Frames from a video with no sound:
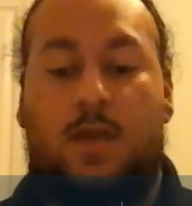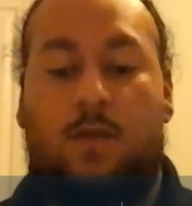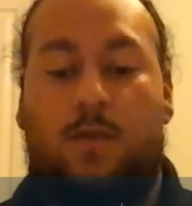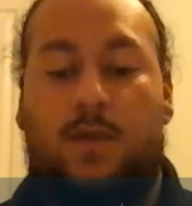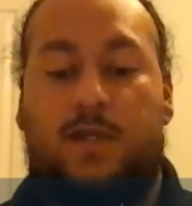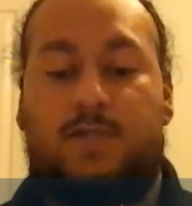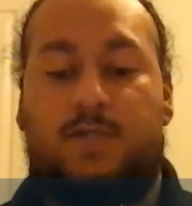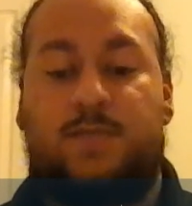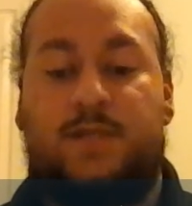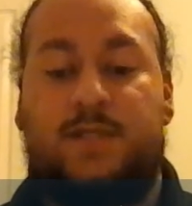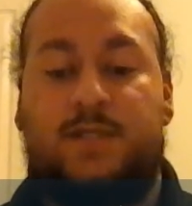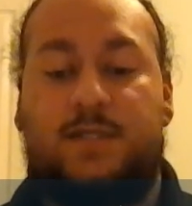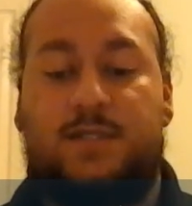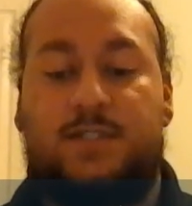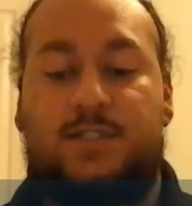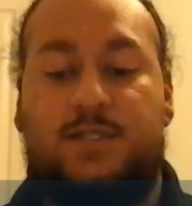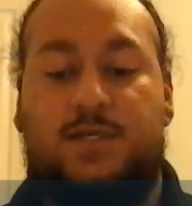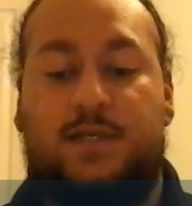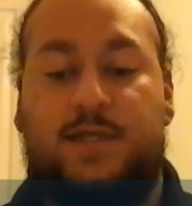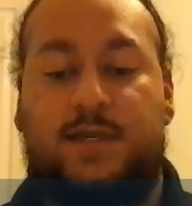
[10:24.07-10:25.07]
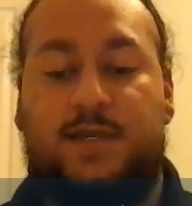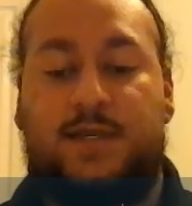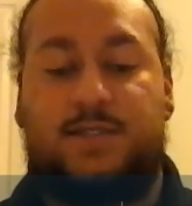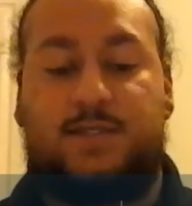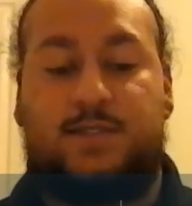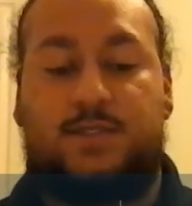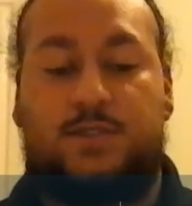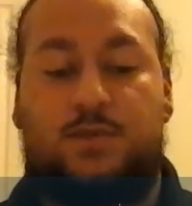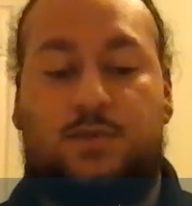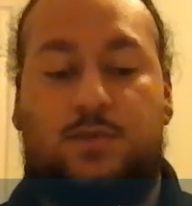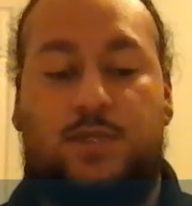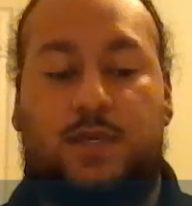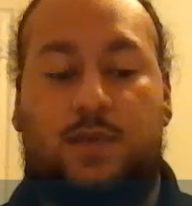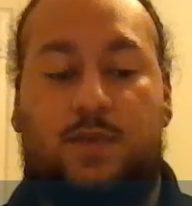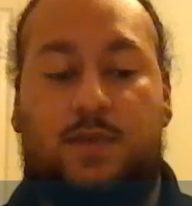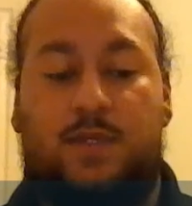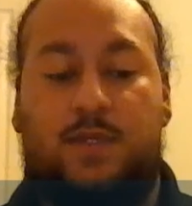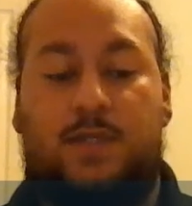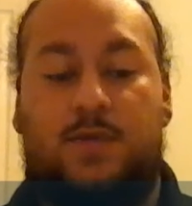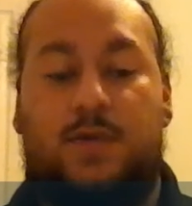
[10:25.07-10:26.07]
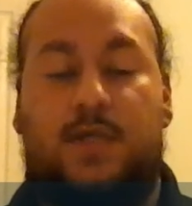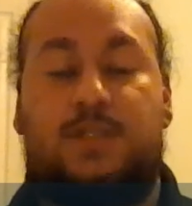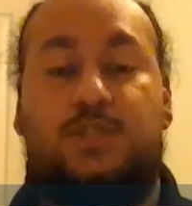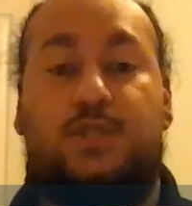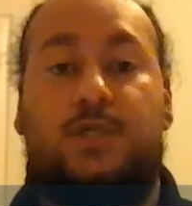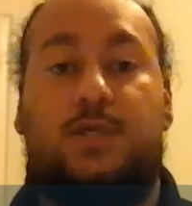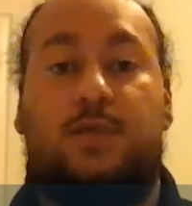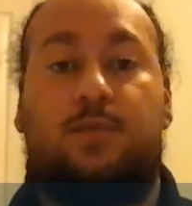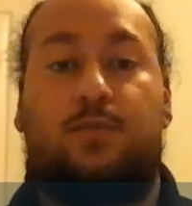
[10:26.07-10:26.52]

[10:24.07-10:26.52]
Whereas mental agility is a tool that we can gradually